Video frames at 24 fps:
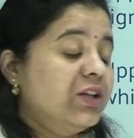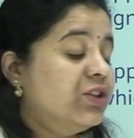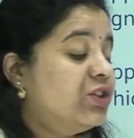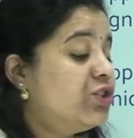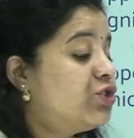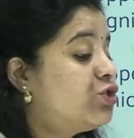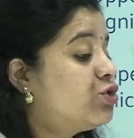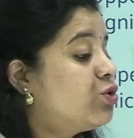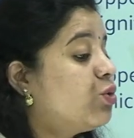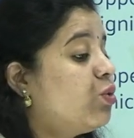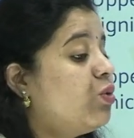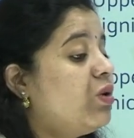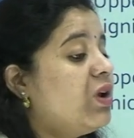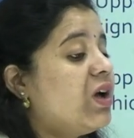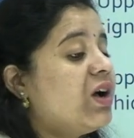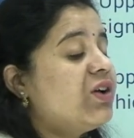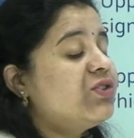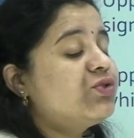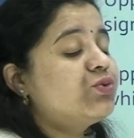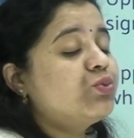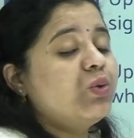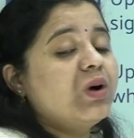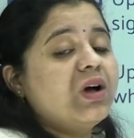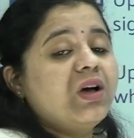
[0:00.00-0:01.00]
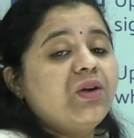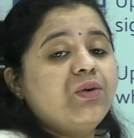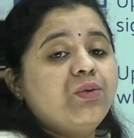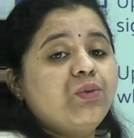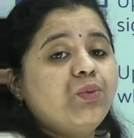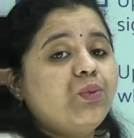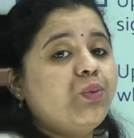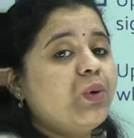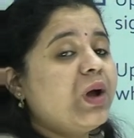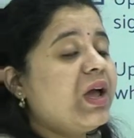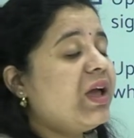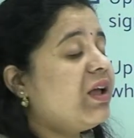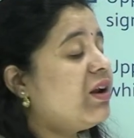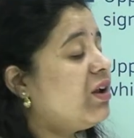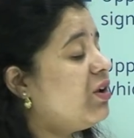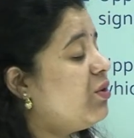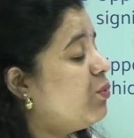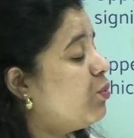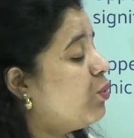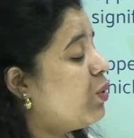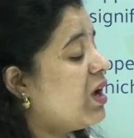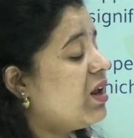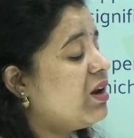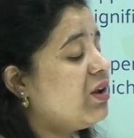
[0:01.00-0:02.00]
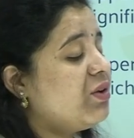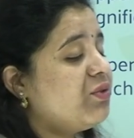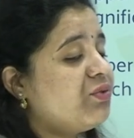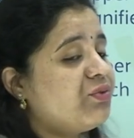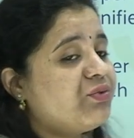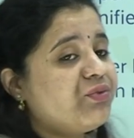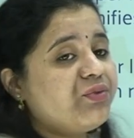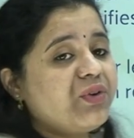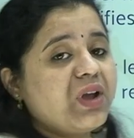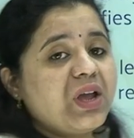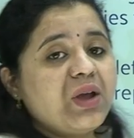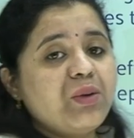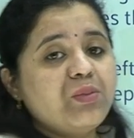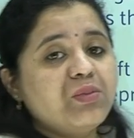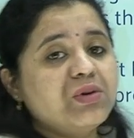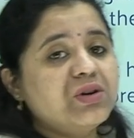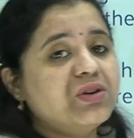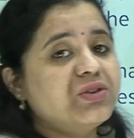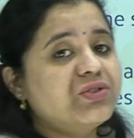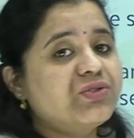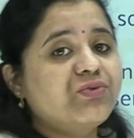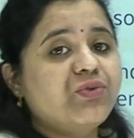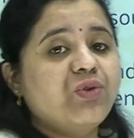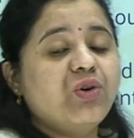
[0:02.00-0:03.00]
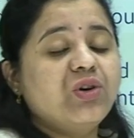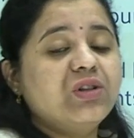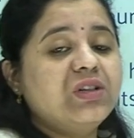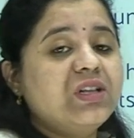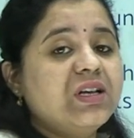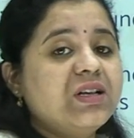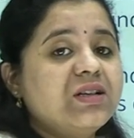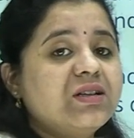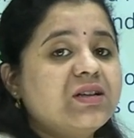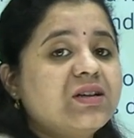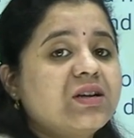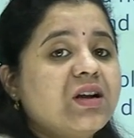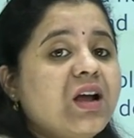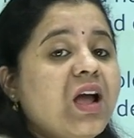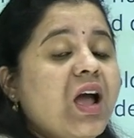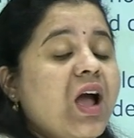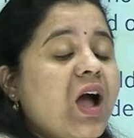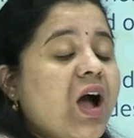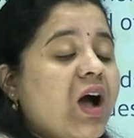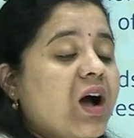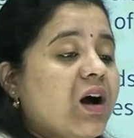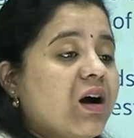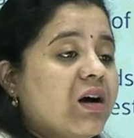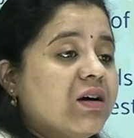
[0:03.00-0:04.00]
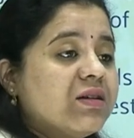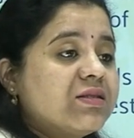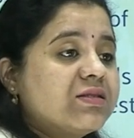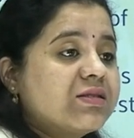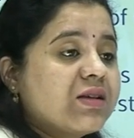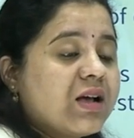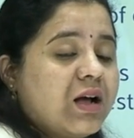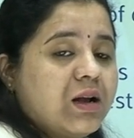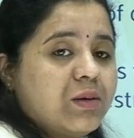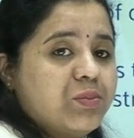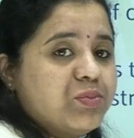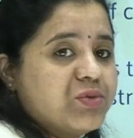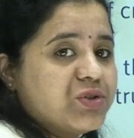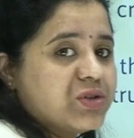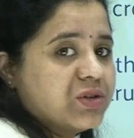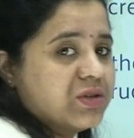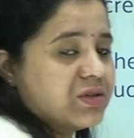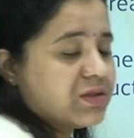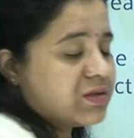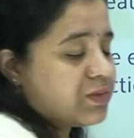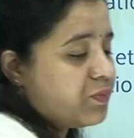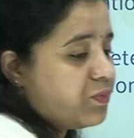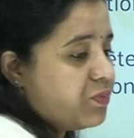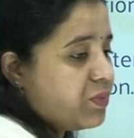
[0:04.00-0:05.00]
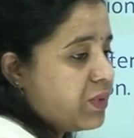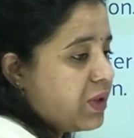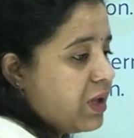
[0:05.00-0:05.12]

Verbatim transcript: The Cholas were very, very famous for their sculptures.